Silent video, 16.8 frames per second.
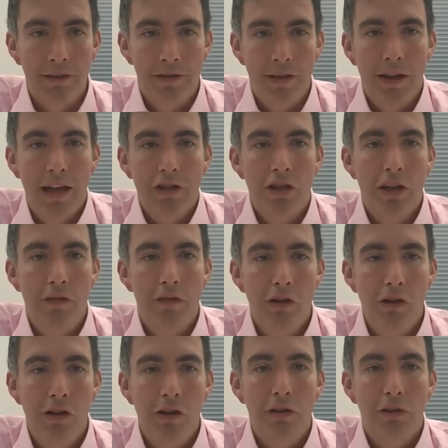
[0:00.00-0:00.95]
So actually, if you
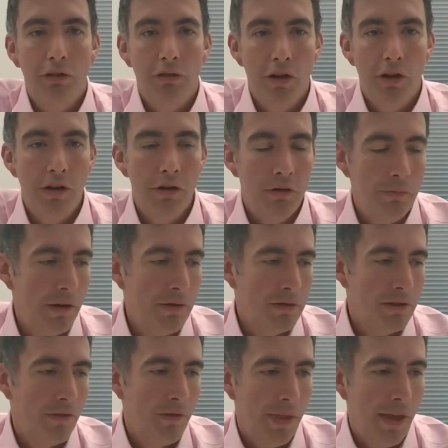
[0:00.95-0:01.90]
look through
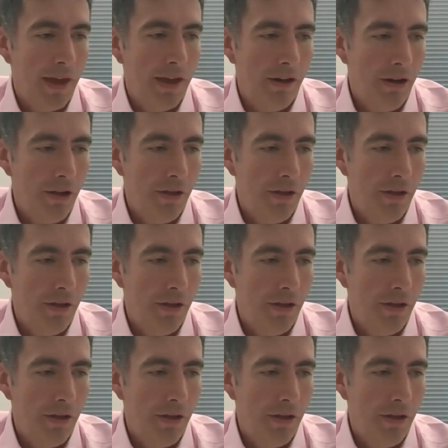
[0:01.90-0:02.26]
most of them, they